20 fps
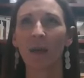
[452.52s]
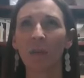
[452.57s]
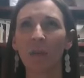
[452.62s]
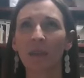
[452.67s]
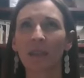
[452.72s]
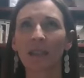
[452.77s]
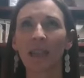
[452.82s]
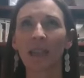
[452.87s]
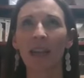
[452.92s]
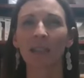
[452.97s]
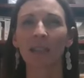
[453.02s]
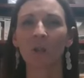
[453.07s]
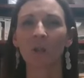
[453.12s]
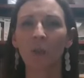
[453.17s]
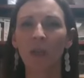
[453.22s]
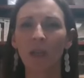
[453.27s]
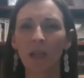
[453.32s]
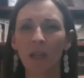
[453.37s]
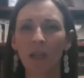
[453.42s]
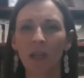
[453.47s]
because as
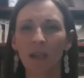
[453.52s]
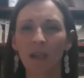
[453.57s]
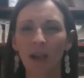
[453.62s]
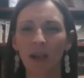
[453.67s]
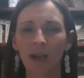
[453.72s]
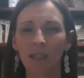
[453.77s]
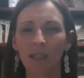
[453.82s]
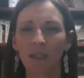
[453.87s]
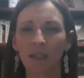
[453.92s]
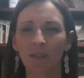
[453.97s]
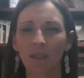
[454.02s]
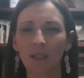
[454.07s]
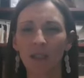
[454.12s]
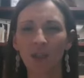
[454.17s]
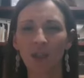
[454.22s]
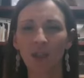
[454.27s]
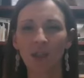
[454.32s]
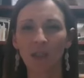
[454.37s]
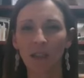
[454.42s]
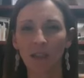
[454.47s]
we as
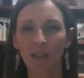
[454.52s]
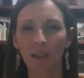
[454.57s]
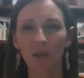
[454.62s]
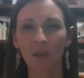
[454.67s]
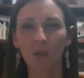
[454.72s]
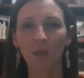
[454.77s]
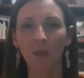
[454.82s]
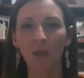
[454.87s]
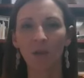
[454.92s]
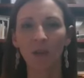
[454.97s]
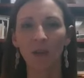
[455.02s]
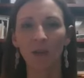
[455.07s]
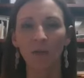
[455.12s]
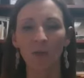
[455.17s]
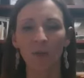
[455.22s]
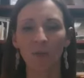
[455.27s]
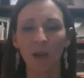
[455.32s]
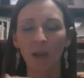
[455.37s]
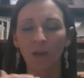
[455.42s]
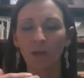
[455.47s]
physicians in the community
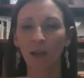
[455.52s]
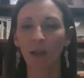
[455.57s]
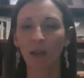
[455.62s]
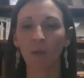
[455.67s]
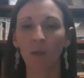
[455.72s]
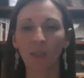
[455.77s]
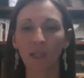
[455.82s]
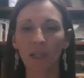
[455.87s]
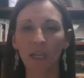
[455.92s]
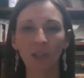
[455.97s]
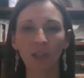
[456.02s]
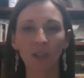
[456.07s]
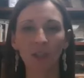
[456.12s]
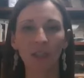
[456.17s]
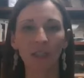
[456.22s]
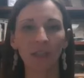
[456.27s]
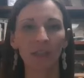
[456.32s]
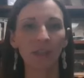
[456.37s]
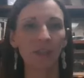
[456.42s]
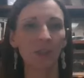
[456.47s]
would make
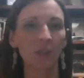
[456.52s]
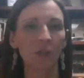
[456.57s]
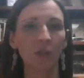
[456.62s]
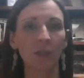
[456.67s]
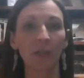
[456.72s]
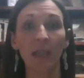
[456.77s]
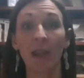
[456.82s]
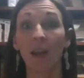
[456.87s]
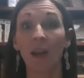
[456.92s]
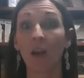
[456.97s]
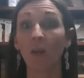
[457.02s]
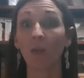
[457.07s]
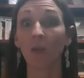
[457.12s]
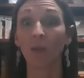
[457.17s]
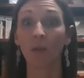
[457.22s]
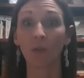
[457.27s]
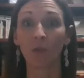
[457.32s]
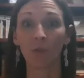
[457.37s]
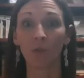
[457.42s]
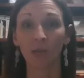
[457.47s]
recommendations to, say, our
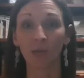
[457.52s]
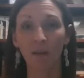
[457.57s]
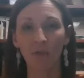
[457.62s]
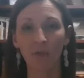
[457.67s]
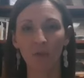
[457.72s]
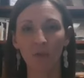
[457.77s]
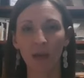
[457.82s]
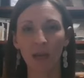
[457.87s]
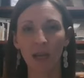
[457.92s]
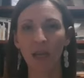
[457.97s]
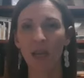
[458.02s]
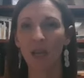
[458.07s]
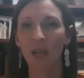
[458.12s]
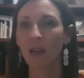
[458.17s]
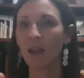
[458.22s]
local government,